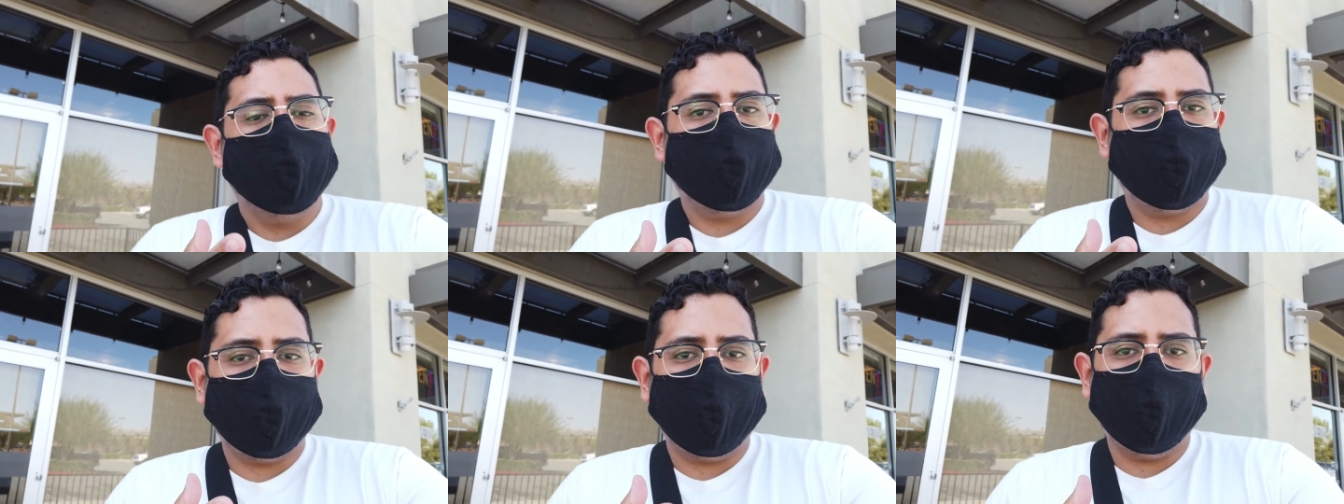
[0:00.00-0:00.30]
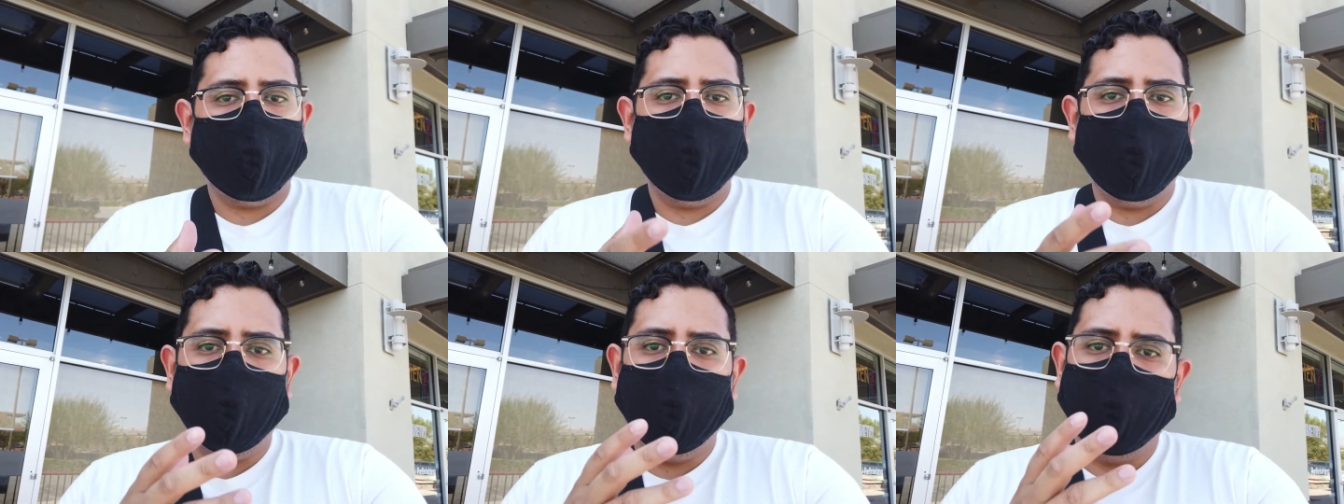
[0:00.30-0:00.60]

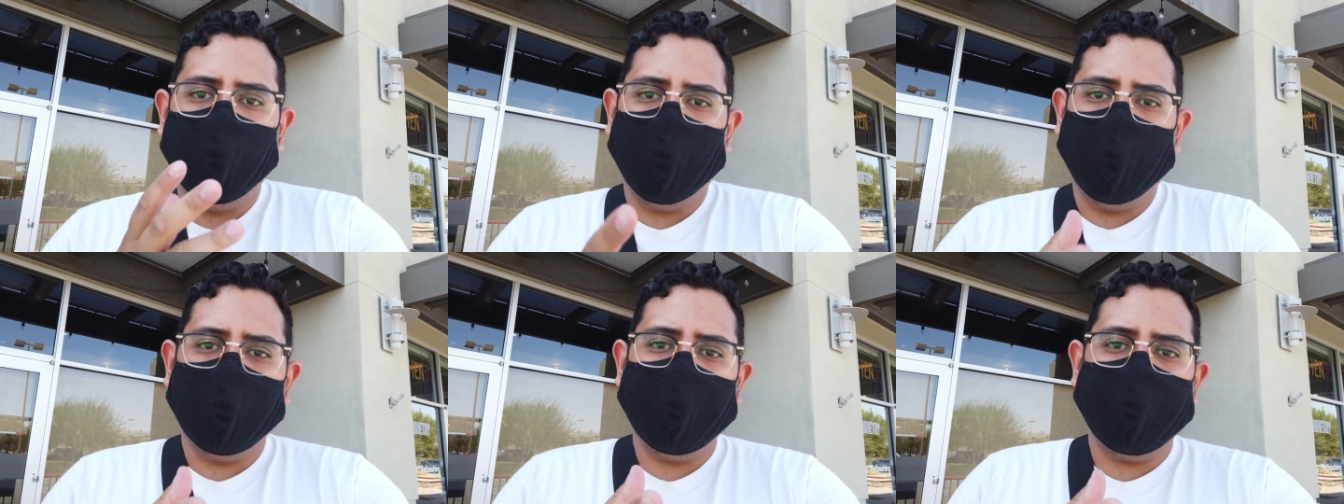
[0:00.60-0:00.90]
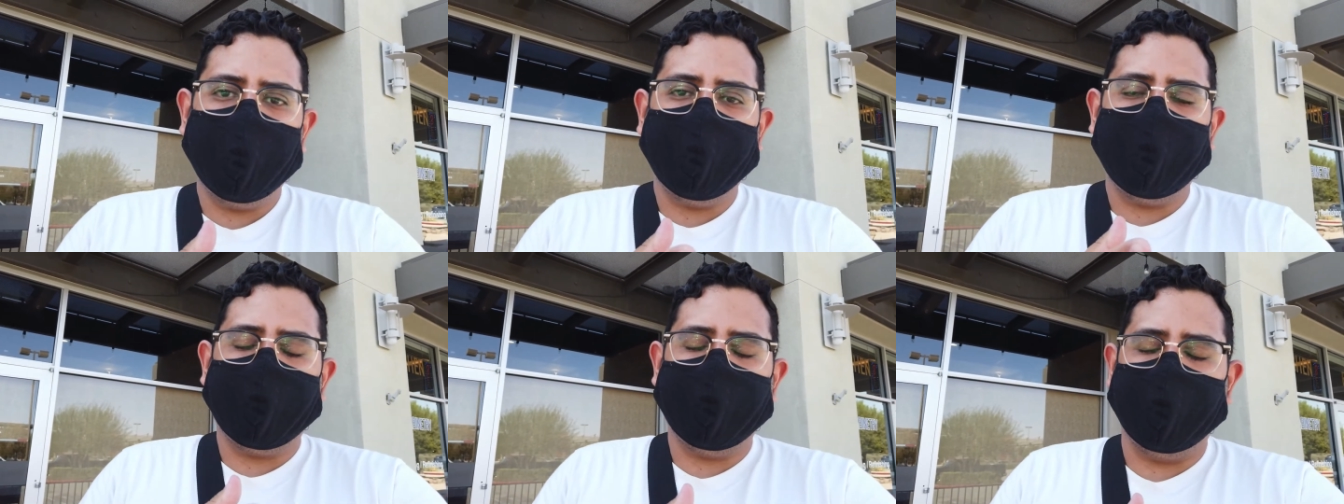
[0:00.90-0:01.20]
So,
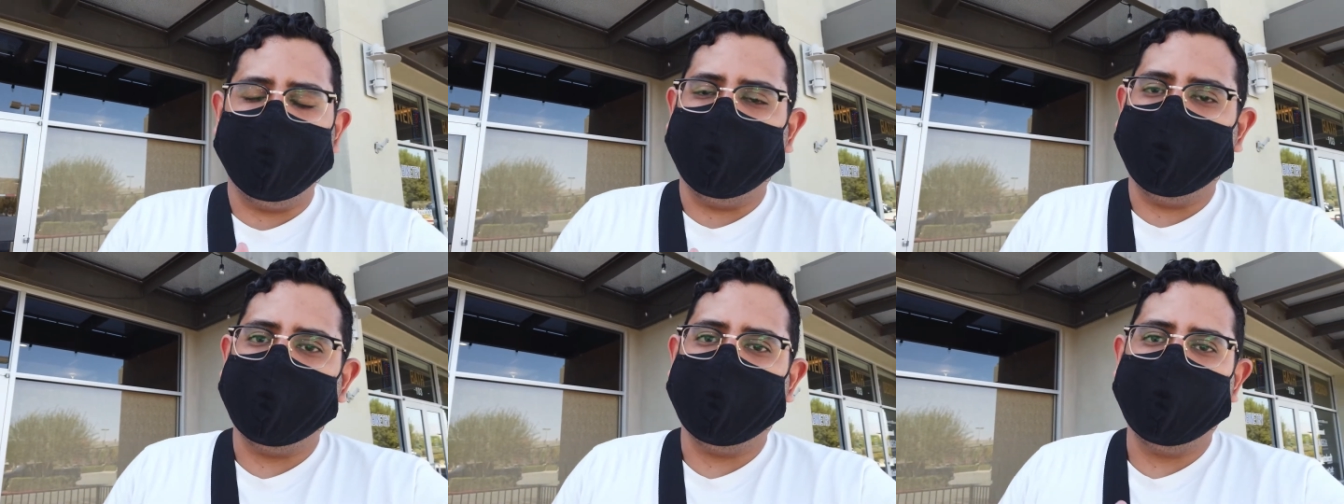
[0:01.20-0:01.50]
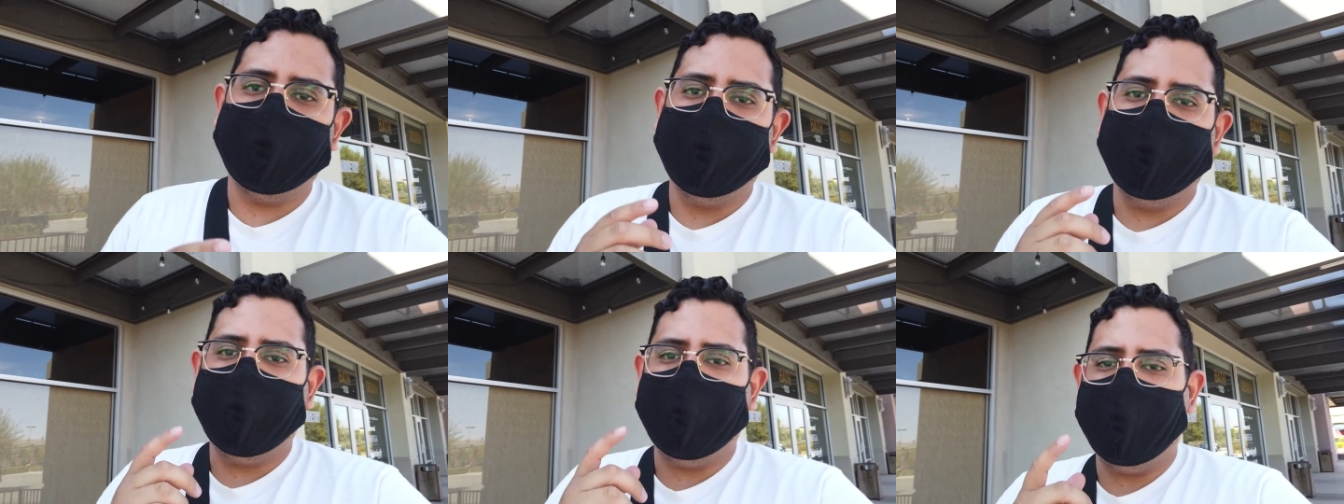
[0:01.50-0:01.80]
what did I think?
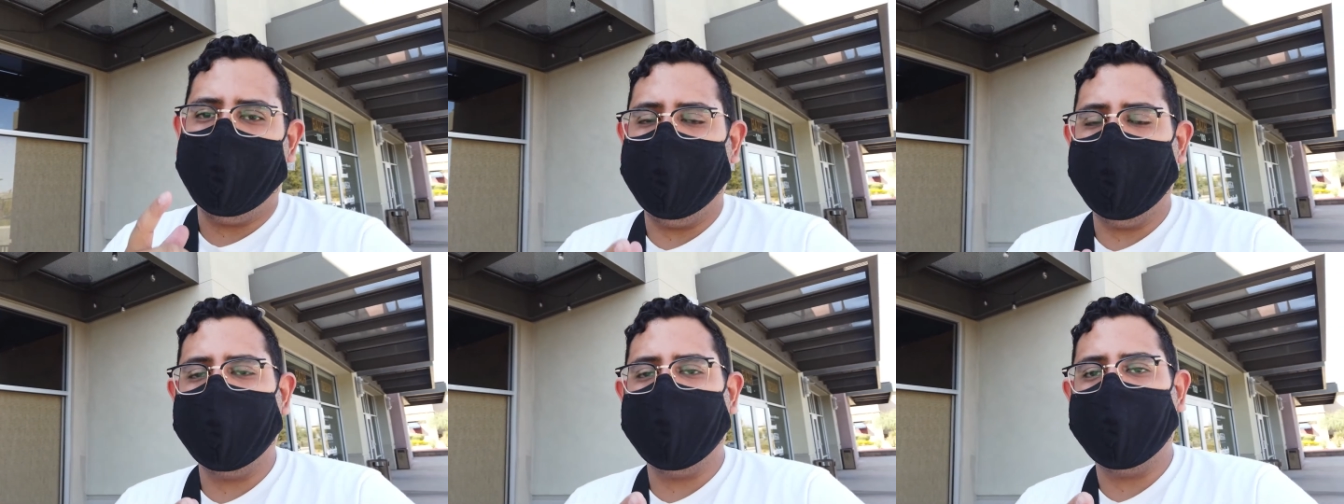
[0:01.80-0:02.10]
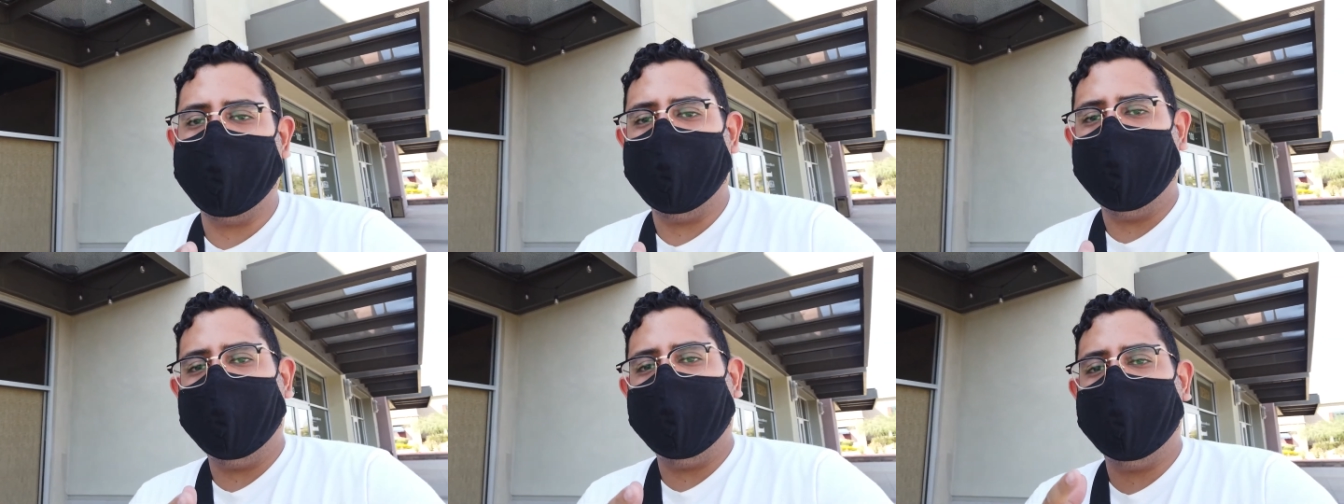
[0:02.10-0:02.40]
I
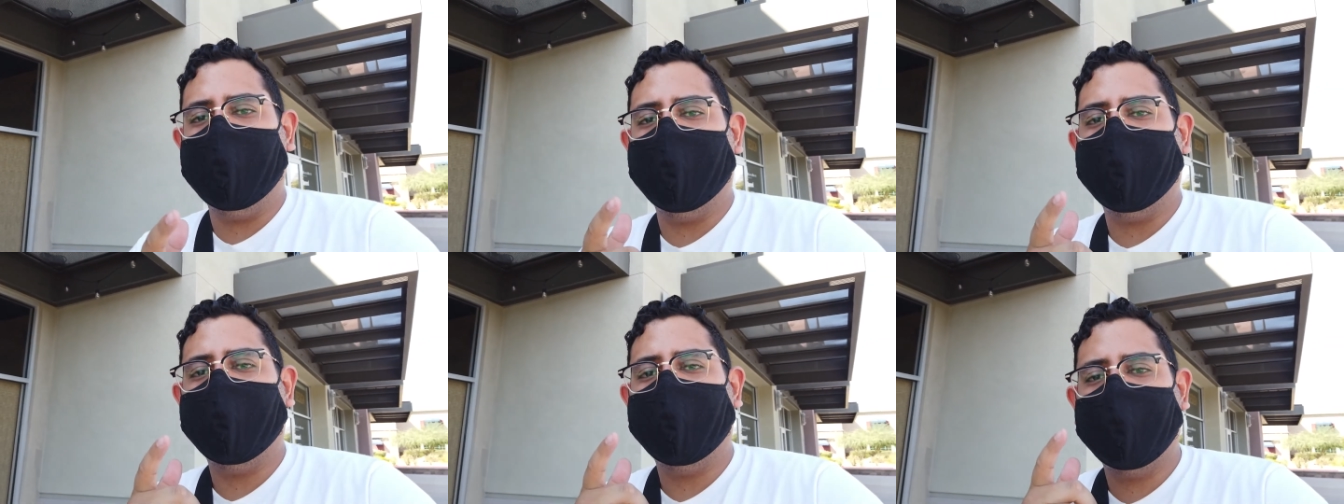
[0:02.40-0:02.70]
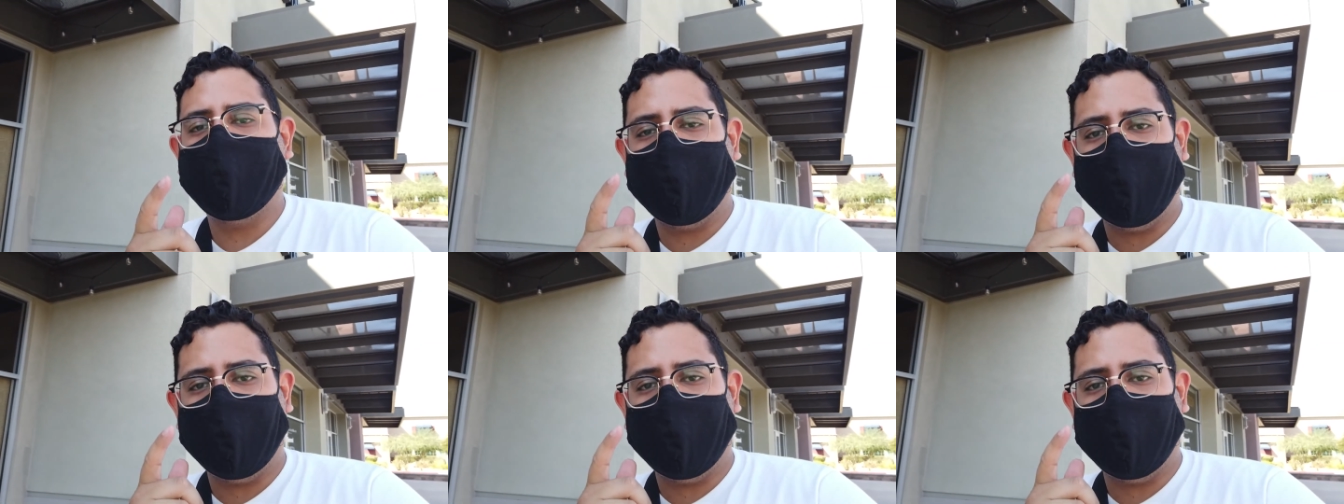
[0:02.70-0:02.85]
thought